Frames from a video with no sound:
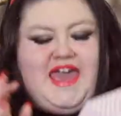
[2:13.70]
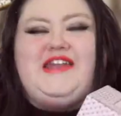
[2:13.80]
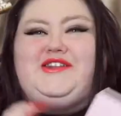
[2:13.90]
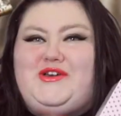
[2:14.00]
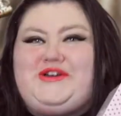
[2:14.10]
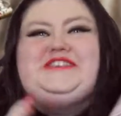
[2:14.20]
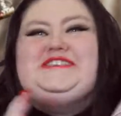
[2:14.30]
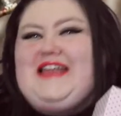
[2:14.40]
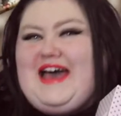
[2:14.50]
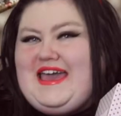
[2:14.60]
it
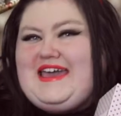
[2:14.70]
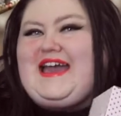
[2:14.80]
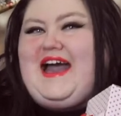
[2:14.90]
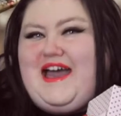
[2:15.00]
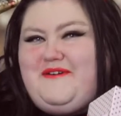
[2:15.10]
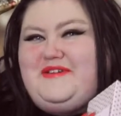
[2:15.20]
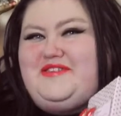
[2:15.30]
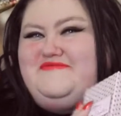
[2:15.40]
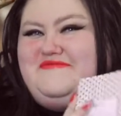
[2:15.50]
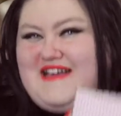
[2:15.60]
looks like I
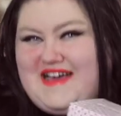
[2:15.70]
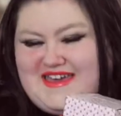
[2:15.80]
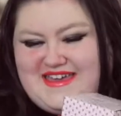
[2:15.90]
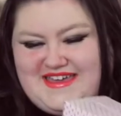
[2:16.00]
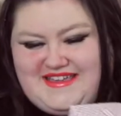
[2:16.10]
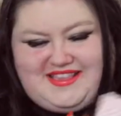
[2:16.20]
was right.